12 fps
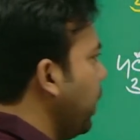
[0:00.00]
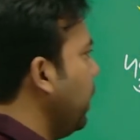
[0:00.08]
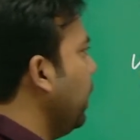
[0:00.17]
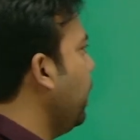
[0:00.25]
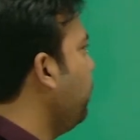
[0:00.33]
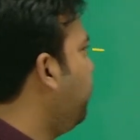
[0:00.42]

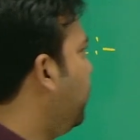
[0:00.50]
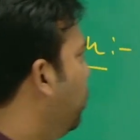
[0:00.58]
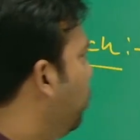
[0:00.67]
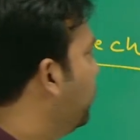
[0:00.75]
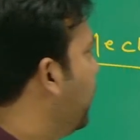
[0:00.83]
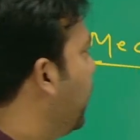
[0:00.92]
and we
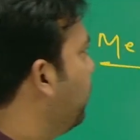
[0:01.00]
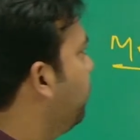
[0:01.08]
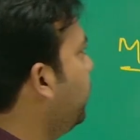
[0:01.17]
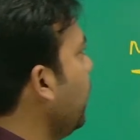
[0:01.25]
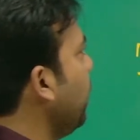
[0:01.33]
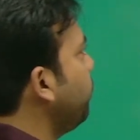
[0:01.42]
know that
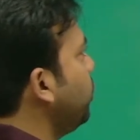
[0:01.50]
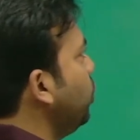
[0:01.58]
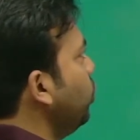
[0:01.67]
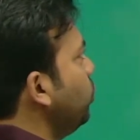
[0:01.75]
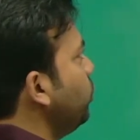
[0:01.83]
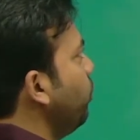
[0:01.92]
we have
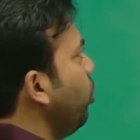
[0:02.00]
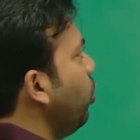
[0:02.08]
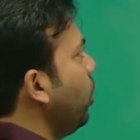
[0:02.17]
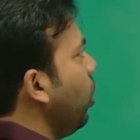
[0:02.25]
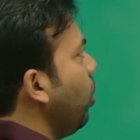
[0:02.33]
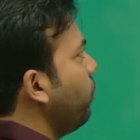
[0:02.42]
2
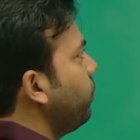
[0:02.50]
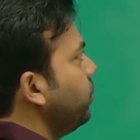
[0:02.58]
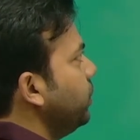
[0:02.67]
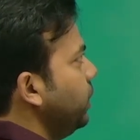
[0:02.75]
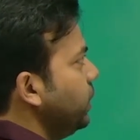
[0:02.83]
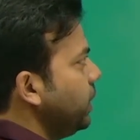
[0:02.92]
mole of
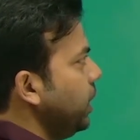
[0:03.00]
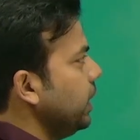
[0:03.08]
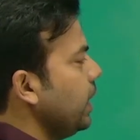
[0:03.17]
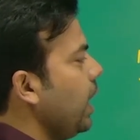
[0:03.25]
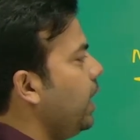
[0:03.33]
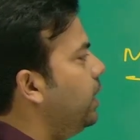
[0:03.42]
this
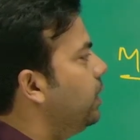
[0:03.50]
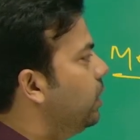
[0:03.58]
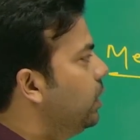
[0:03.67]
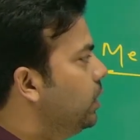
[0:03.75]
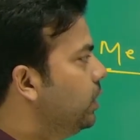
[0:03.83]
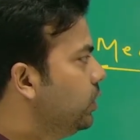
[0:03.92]
aldehyde.
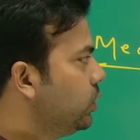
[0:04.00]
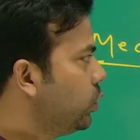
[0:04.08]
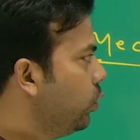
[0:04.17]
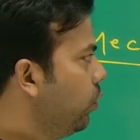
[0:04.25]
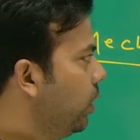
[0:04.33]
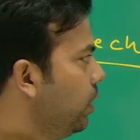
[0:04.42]

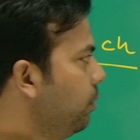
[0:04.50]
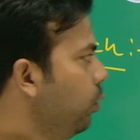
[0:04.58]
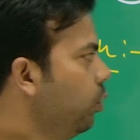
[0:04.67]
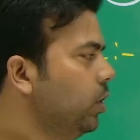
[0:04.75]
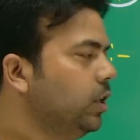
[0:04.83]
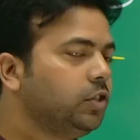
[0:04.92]
So 1
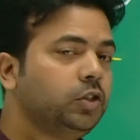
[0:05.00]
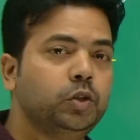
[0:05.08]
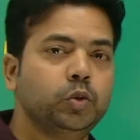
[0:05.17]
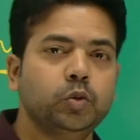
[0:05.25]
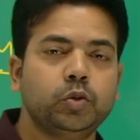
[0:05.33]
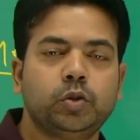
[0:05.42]
mole is
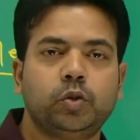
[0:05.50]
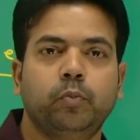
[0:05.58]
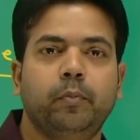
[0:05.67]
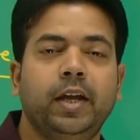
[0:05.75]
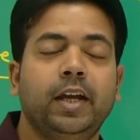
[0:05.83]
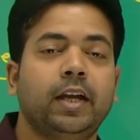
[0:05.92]
used to
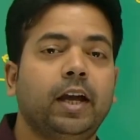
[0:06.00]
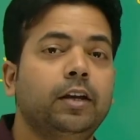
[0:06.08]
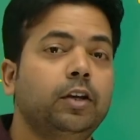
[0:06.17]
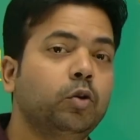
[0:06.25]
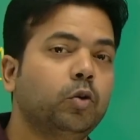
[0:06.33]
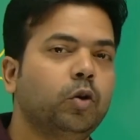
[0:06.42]
make a
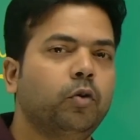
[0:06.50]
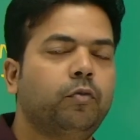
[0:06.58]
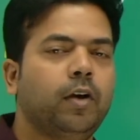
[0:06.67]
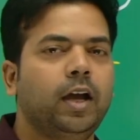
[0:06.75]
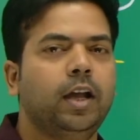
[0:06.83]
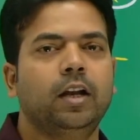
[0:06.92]

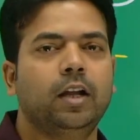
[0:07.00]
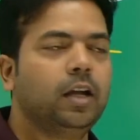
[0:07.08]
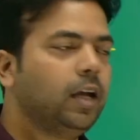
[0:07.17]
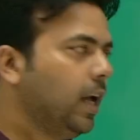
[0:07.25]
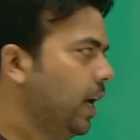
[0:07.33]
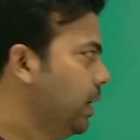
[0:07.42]
nucleophile
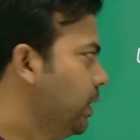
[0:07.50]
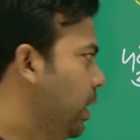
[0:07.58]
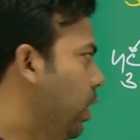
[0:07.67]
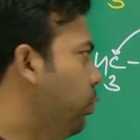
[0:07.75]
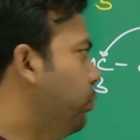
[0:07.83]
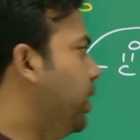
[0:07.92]
and
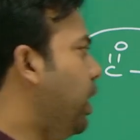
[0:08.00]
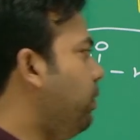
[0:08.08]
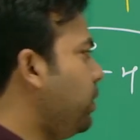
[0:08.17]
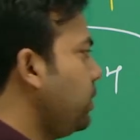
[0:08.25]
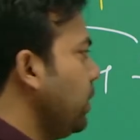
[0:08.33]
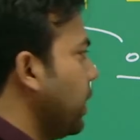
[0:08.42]
now we have
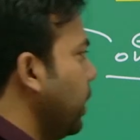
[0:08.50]
a second